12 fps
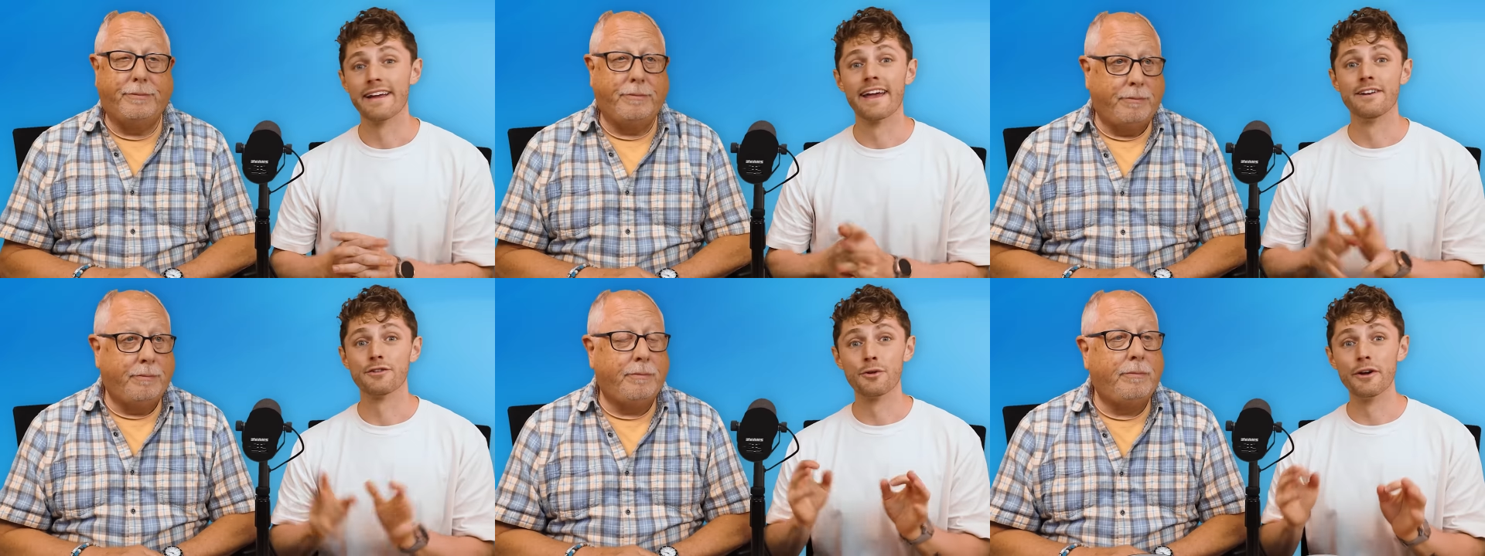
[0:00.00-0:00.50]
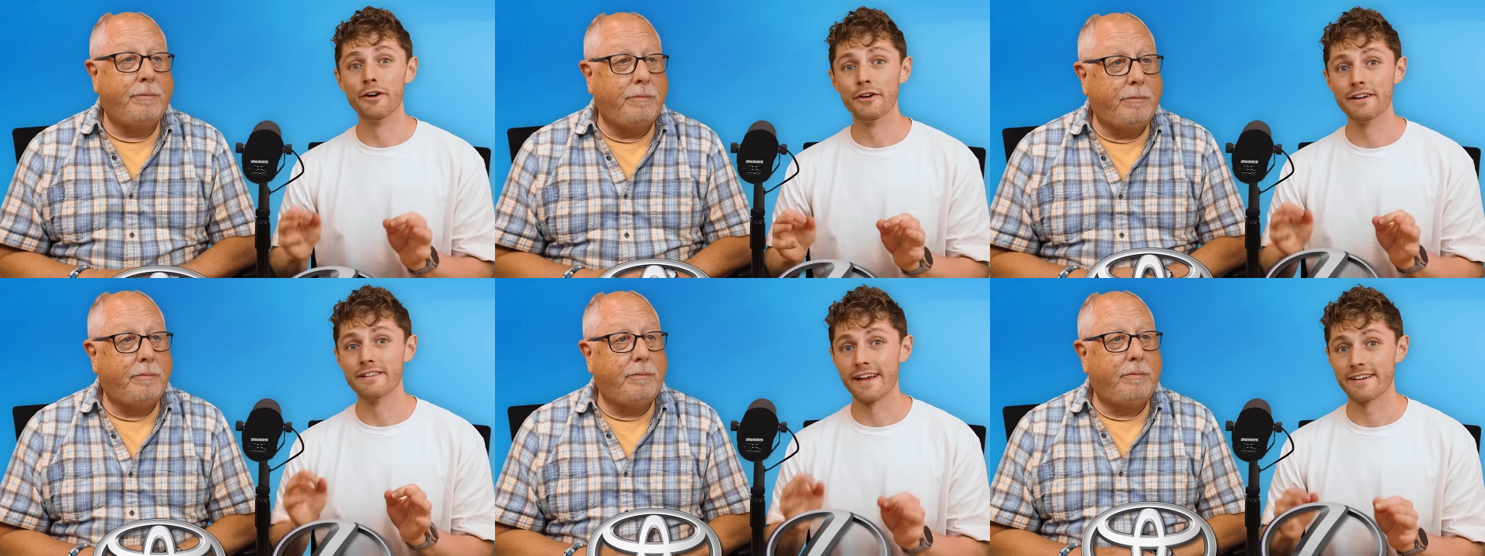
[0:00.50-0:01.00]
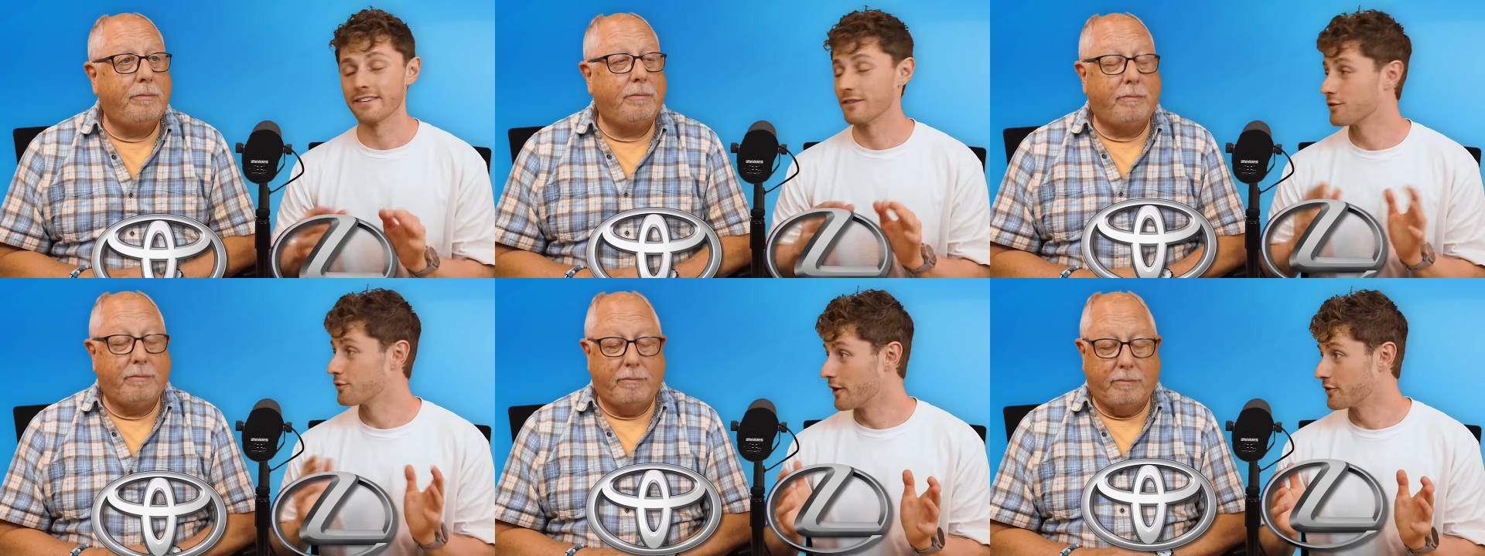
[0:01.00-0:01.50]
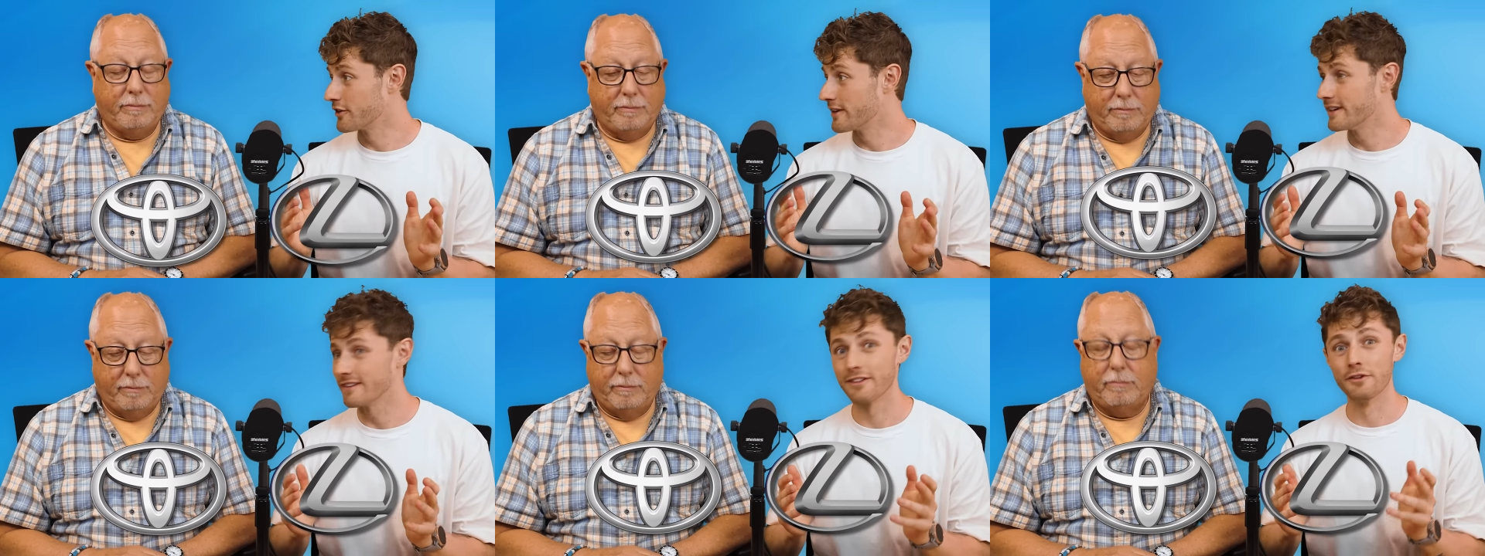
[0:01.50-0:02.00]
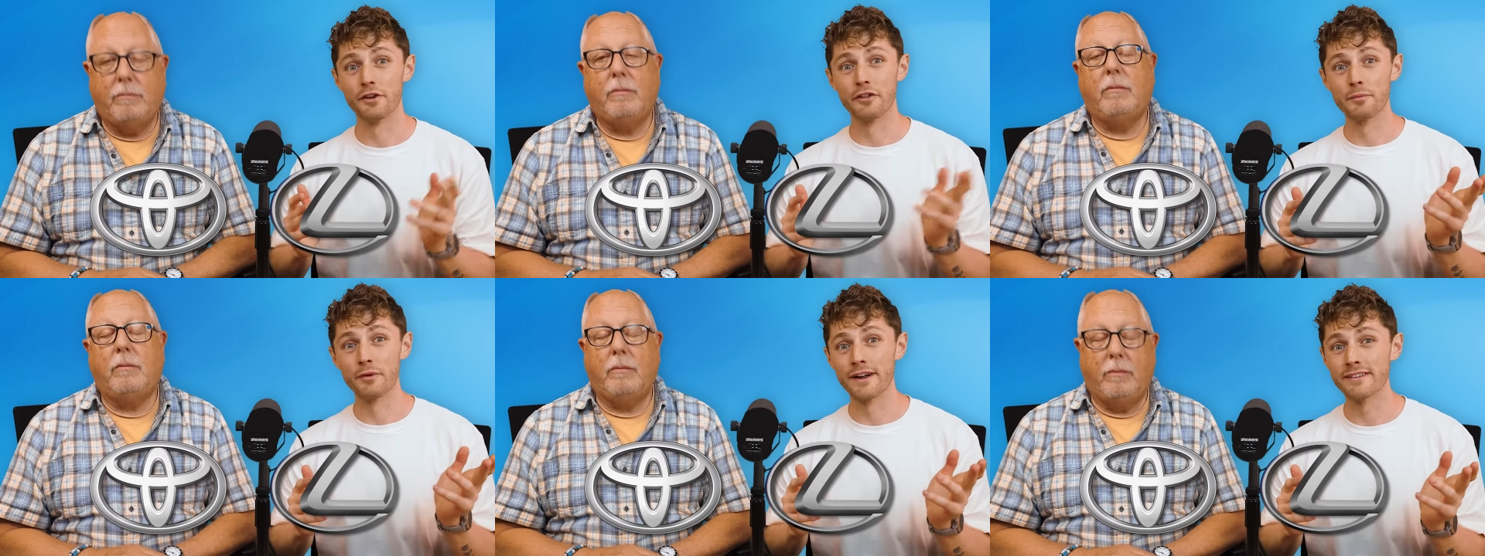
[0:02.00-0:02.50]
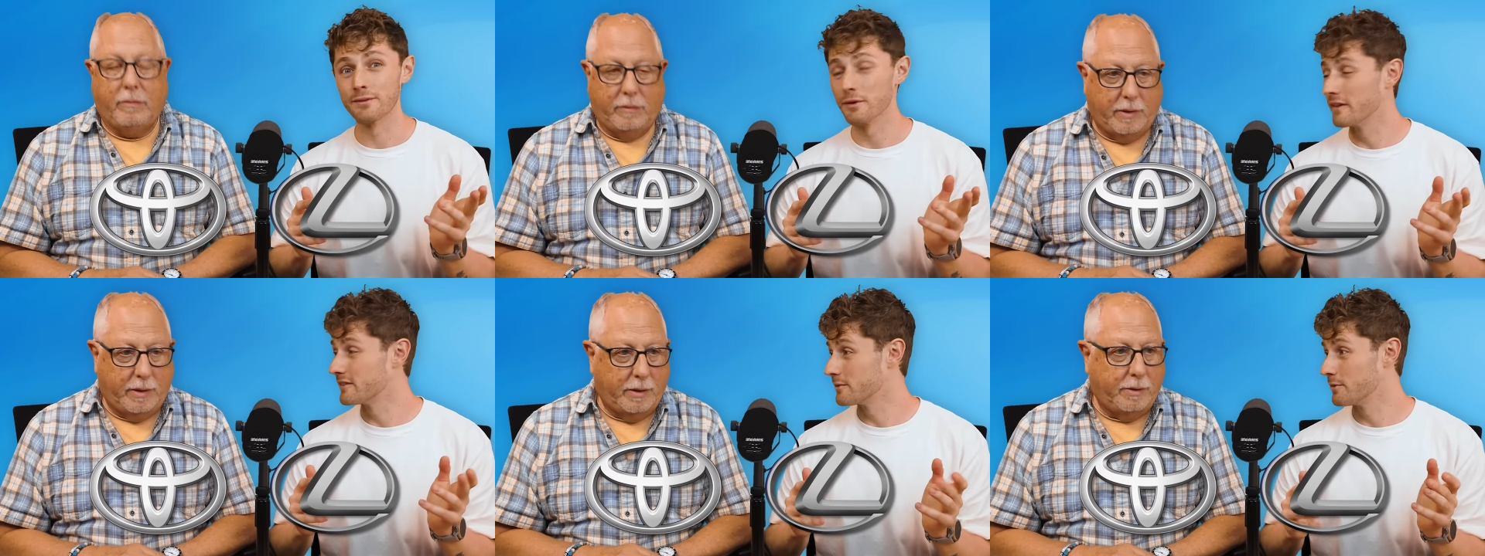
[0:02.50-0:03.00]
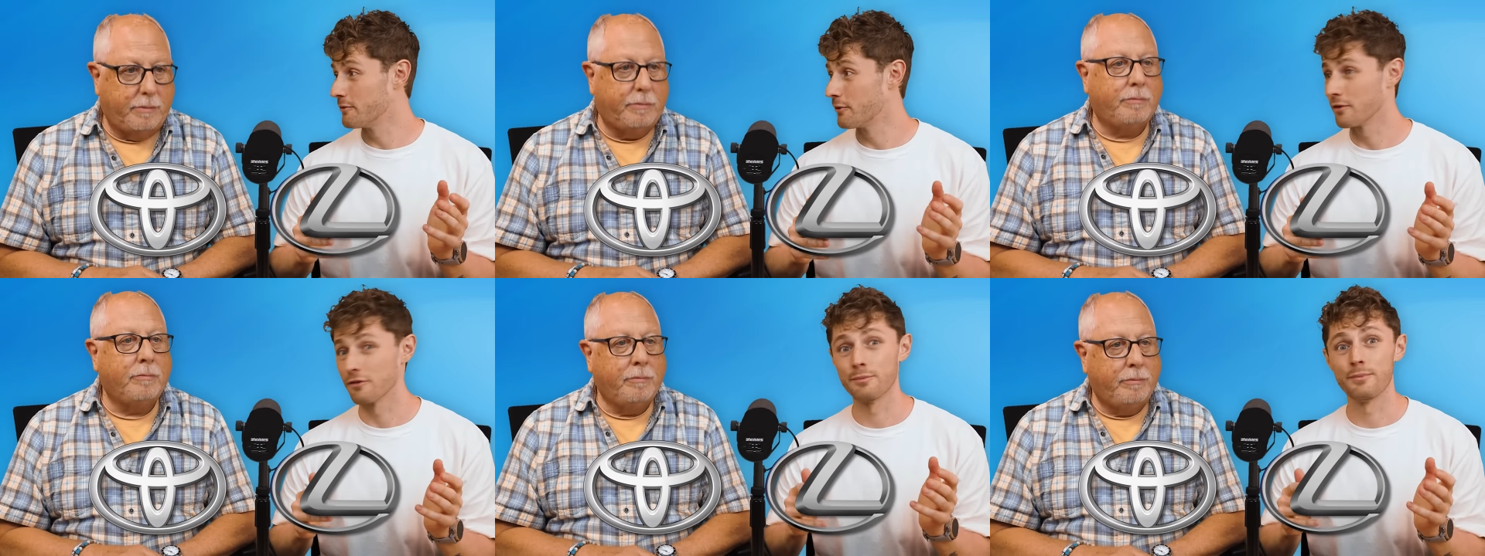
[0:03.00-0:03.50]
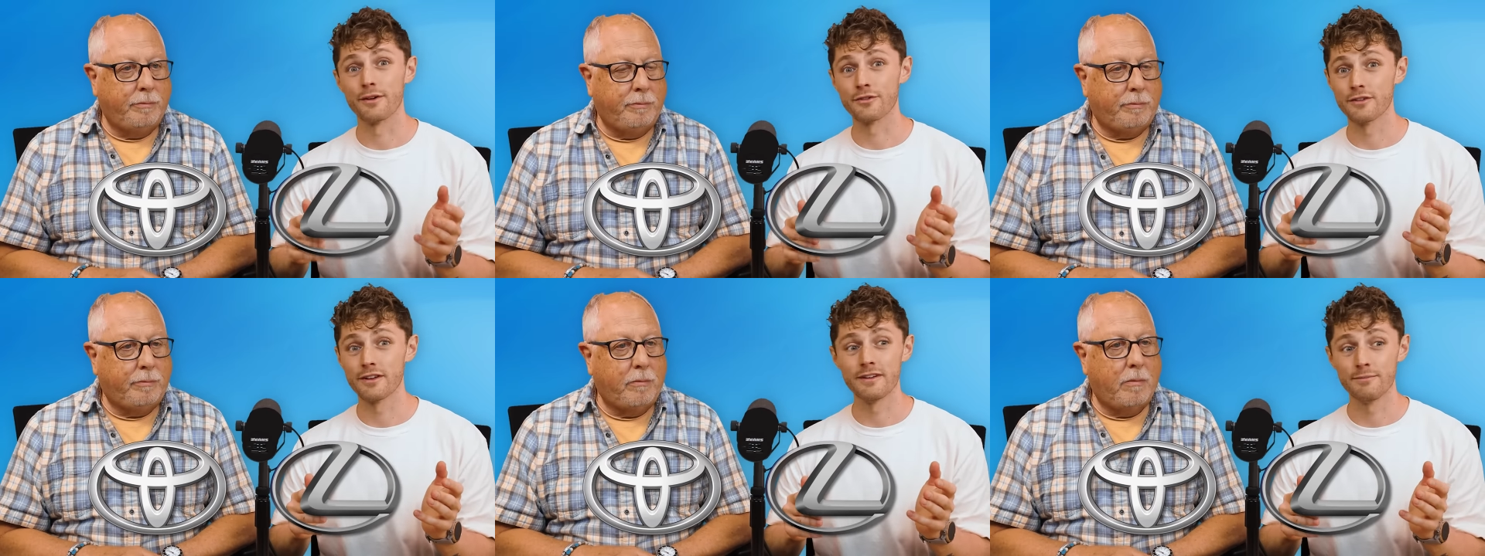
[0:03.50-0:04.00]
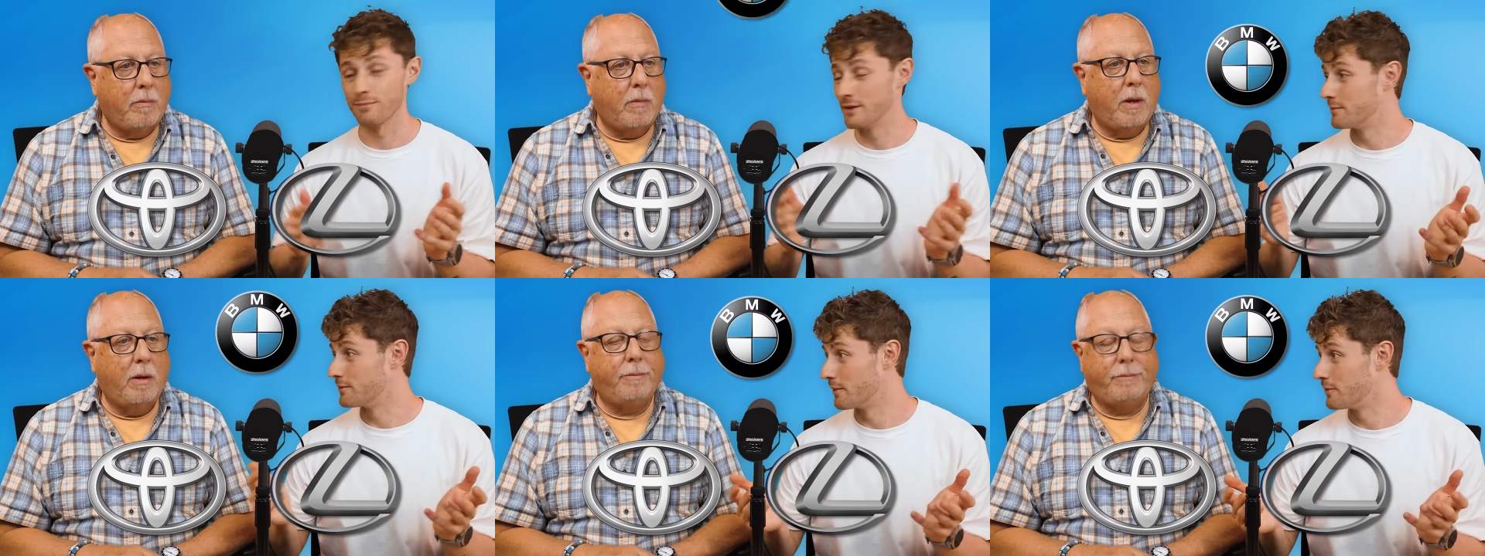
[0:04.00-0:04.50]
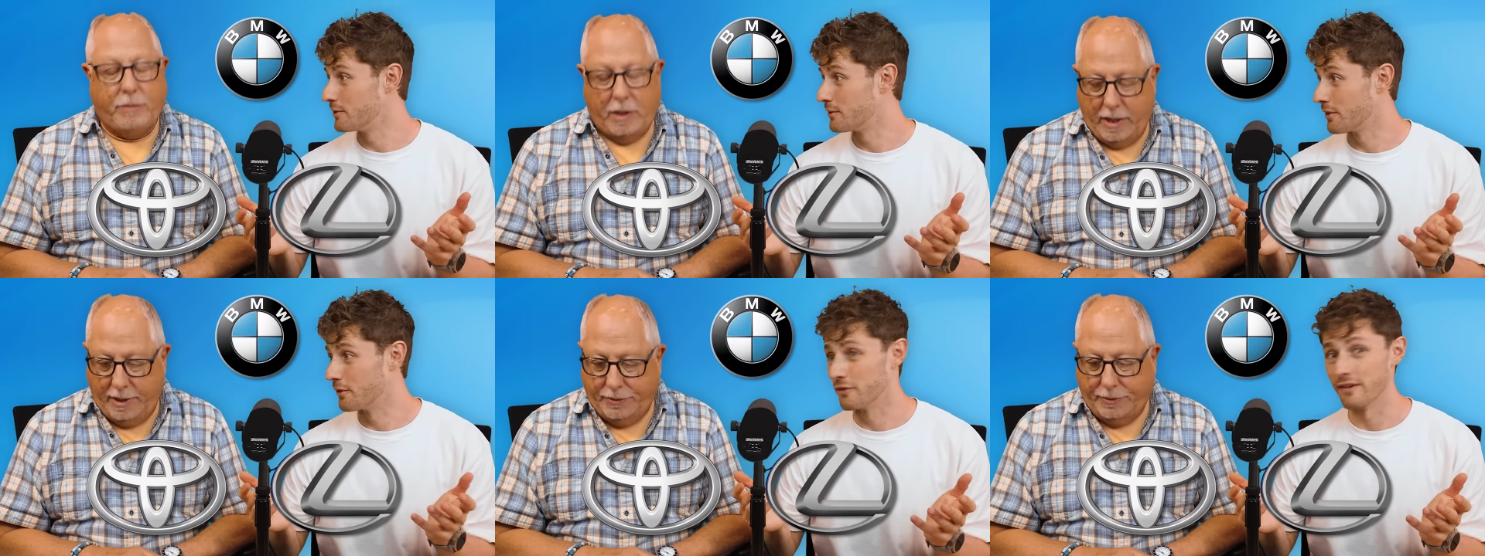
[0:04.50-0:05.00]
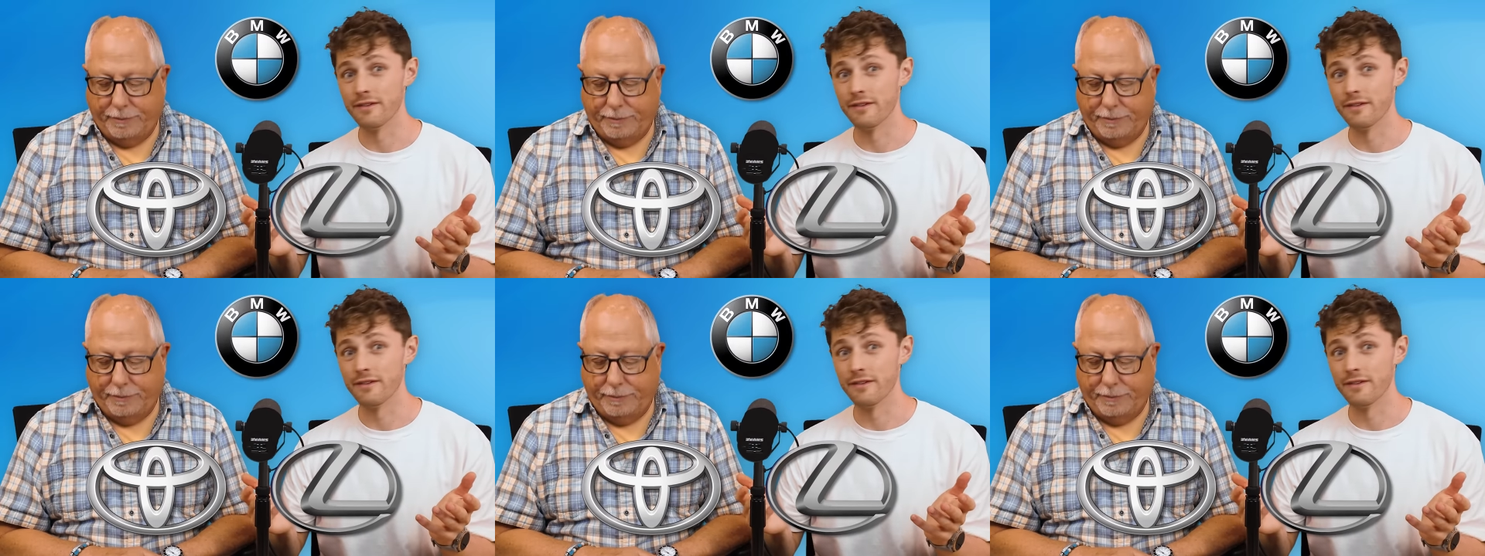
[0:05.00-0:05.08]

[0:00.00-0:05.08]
Speaker 1: Again, Toyota, Lexus crushing it. Those other brands that we listed before, especially BMW with yes. those